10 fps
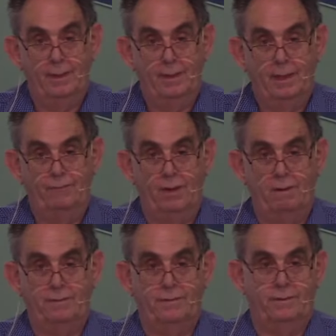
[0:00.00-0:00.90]
If I
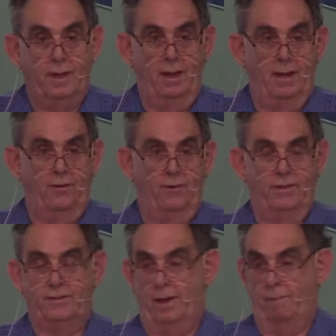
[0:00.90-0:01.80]
was
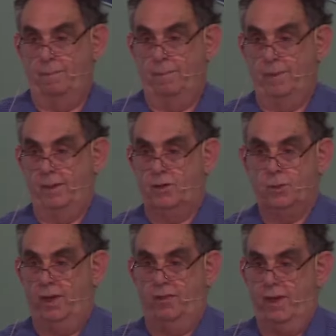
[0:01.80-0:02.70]
dressed up in a
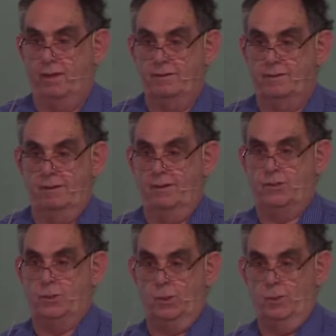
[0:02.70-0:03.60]
$20,000
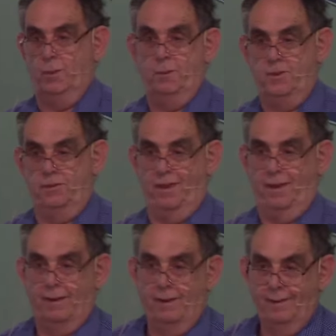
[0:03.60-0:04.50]
suit, what would you
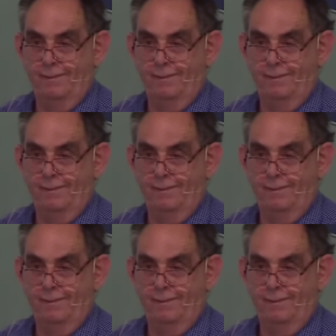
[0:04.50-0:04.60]
think?